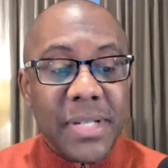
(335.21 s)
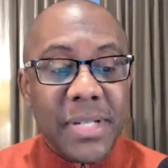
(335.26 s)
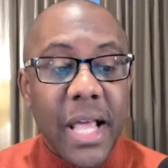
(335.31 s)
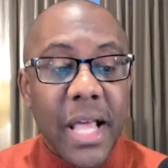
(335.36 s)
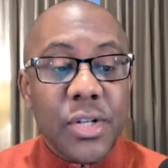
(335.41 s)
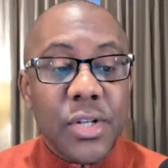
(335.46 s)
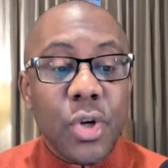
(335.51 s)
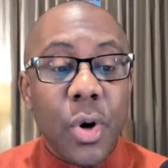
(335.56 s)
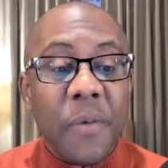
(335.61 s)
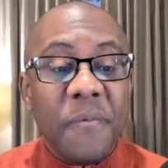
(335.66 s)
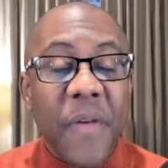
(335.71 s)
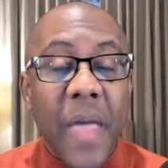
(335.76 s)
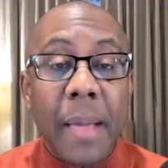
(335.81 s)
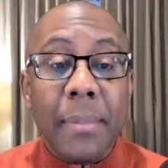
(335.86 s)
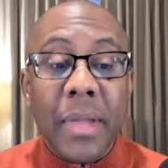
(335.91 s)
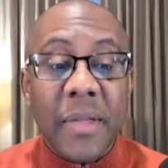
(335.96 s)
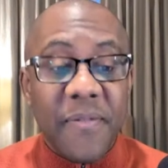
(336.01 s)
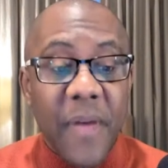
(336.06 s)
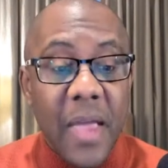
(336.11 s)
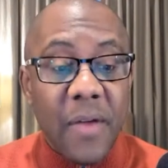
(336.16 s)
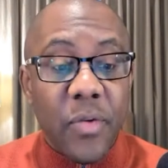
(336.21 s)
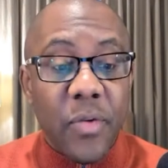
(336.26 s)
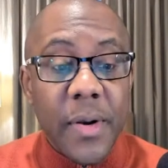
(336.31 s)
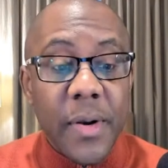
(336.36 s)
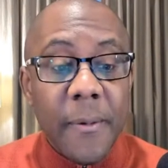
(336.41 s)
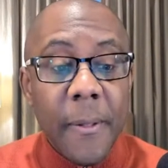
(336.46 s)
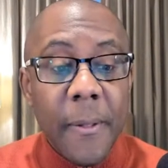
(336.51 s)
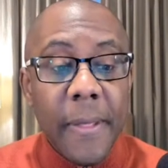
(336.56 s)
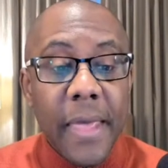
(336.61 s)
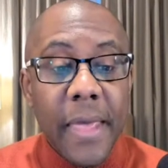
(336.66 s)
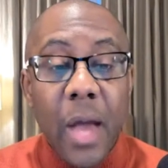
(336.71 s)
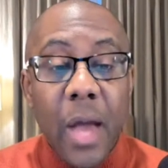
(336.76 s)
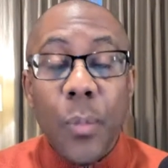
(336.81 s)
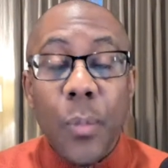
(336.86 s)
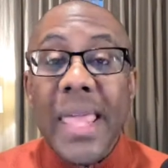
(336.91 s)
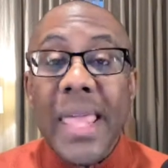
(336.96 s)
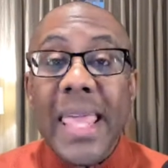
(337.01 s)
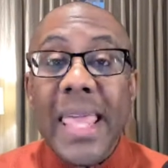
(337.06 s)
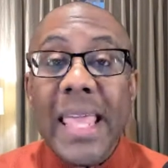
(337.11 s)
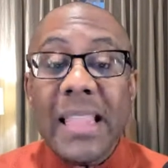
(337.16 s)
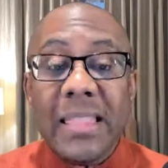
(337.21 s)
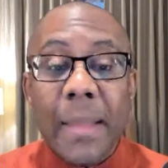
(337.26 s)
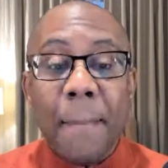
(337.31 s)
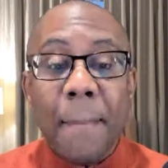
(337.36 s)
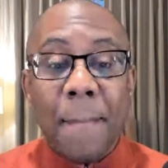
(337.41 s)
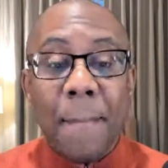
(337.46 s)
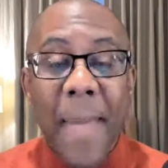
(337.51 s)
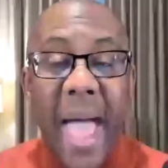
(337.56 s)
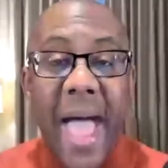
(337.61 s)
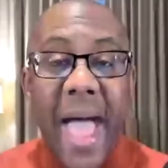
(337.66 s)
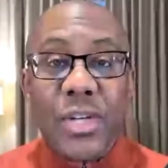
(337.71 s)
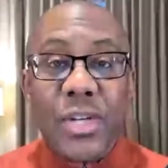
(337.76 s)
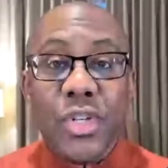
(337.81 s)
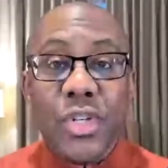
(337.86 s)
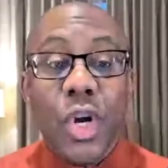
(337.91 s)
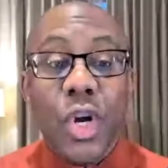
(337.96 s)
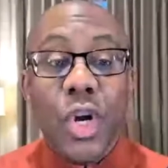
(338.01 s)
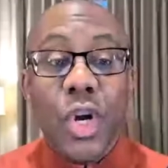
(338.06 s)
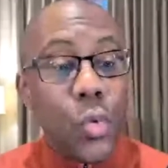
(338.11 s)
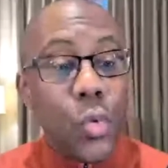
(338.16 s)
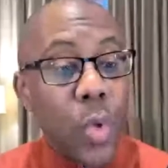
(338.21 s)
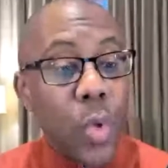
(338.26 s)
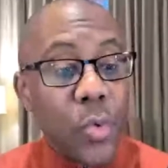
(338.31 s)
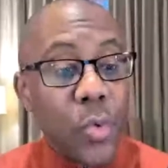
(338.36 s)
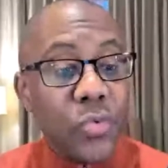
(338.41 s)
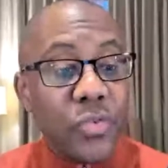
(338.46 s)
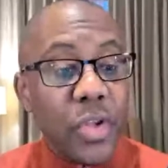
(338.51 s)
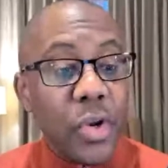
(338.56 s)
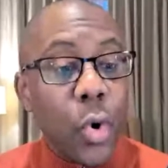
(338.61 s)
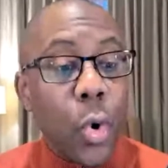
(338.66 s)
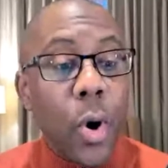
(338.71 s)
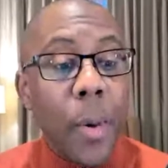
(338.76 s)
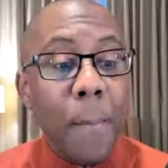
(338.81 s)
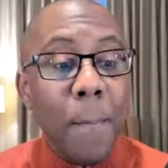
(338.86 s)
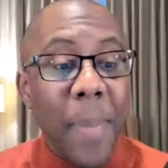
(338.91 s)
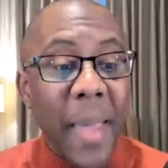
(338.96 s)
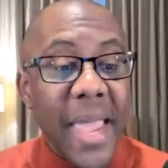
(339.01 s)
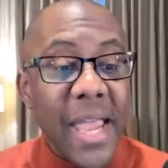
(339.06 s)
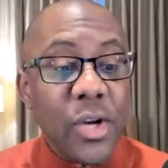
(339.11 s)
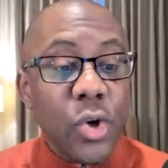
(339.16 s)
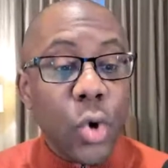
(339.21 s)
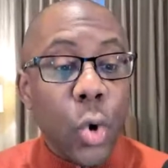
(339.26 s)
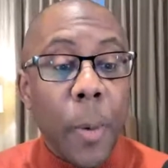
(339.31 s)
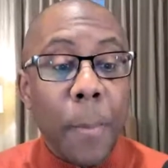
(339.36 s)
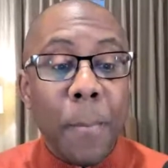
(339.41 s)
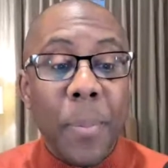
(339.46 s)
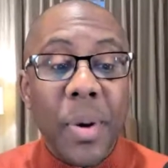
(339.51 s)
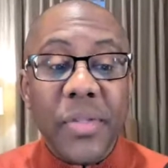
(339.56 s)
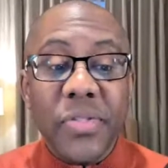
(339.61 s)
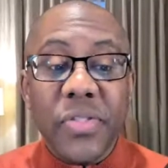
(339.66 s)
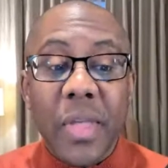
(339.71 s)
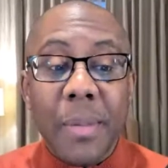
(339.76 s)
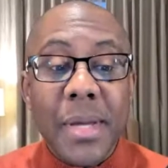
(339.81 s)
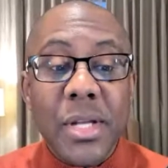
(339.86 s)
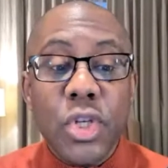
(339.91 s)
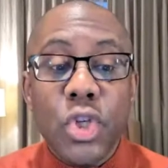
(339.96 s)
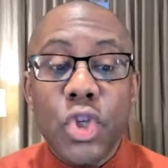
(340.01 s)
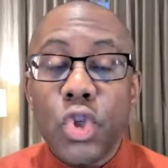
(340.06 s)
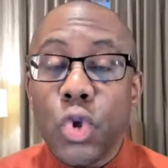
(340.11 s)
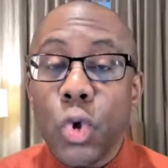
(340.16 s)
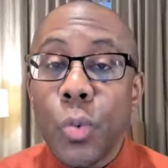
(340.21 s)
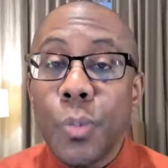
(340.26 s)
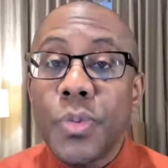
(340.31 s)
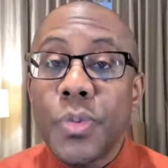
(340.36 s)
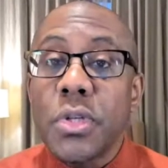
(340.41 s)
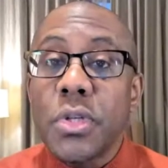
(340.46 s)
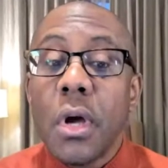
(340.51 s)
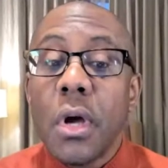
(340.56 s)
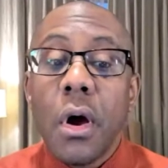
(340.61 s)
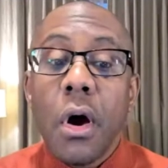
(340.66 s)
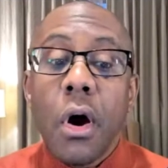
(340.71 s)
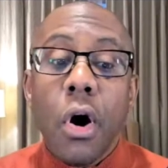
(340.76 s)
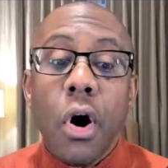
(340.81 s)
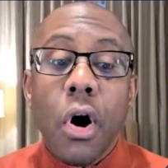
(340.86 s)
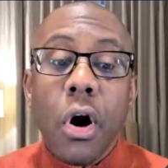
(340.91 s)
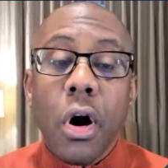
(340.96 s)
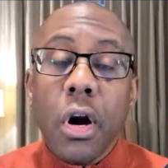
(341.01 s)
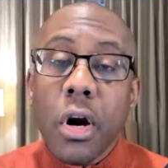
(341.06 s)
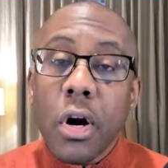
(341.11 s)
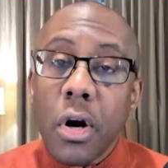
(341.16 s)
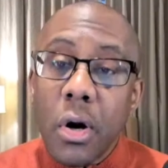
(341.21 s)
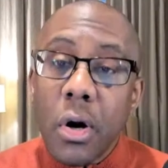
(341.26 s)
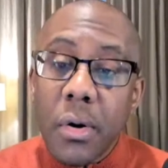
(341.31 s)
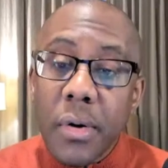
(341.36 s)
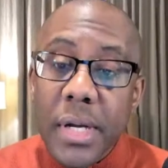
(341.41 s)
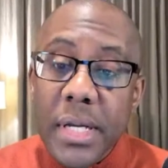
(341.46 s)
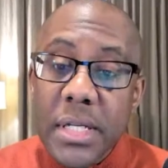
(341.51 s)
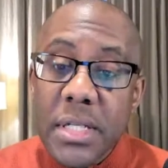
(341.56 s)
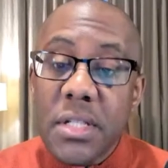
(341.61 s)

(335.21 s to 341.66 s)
Potatoes are a family favorite, and we eat them mashed, roasted, or baked, or put them in soups or curries.